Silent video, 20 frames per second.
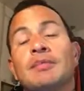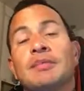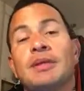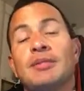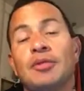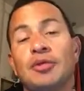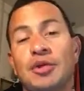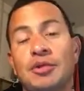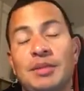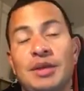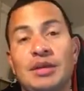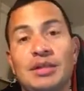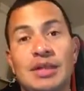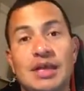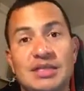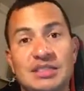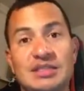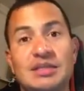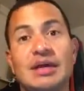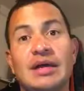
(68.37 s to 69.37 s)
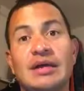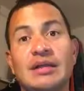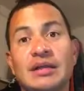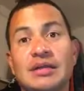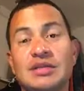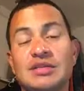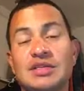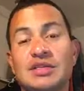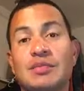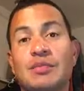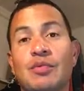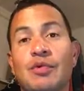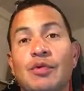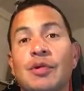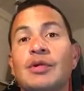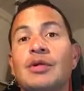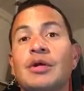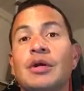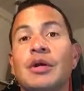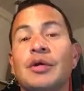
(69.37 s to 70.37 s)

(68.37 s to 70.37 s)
People are going to be less likely to support